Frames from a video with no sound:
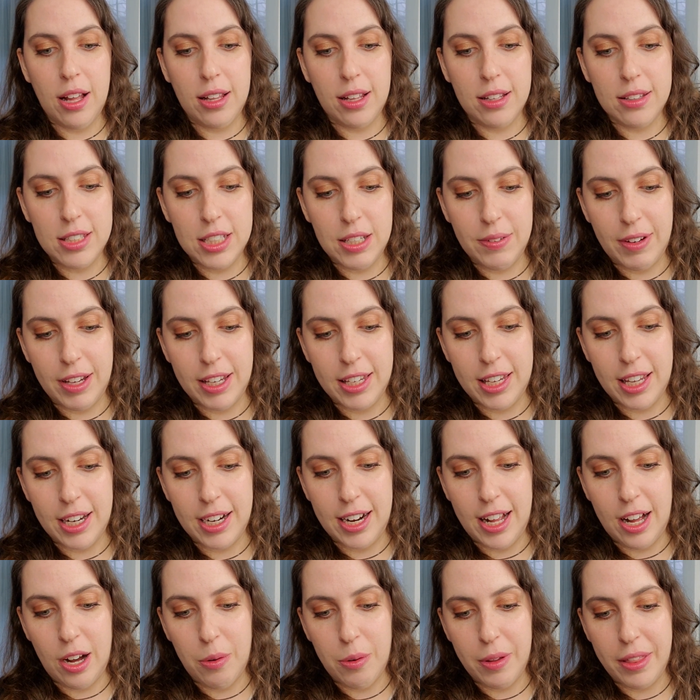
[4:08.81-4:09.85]
Let's see if I can get
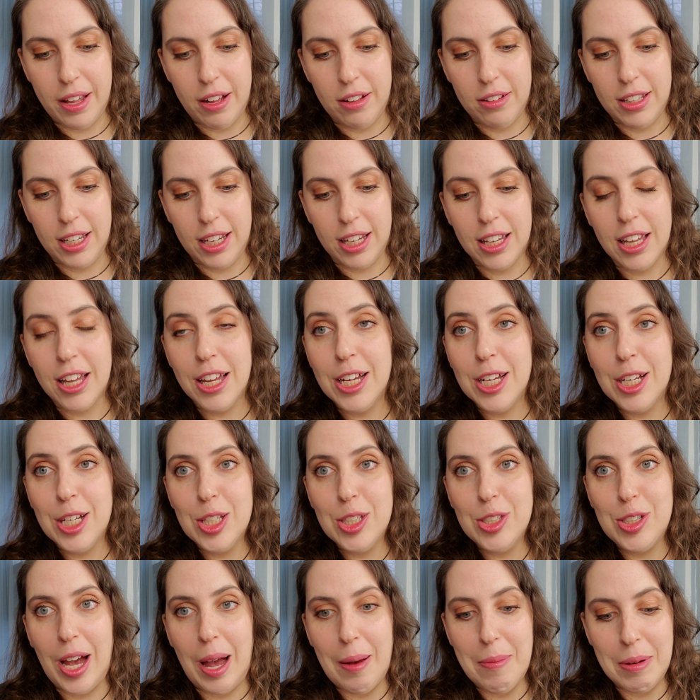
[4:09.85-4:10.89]
it out without like
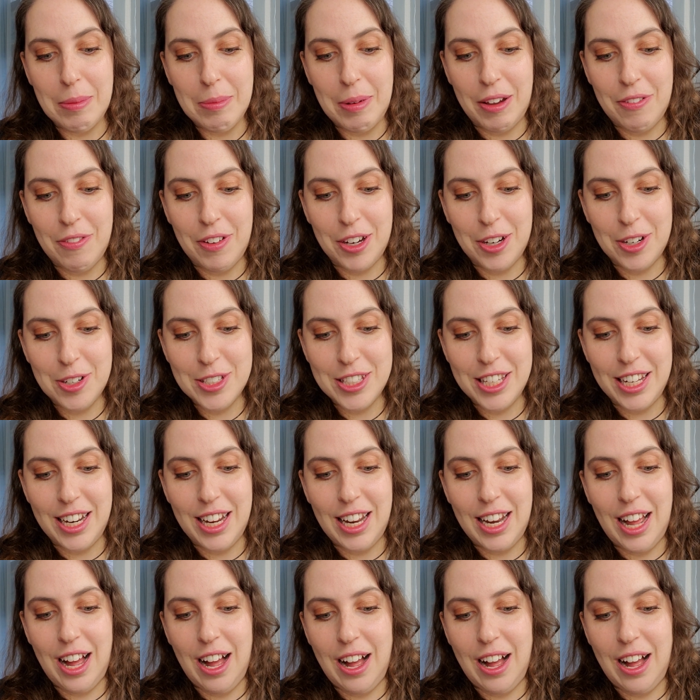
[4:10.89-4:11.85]
jabbing my fingers in it.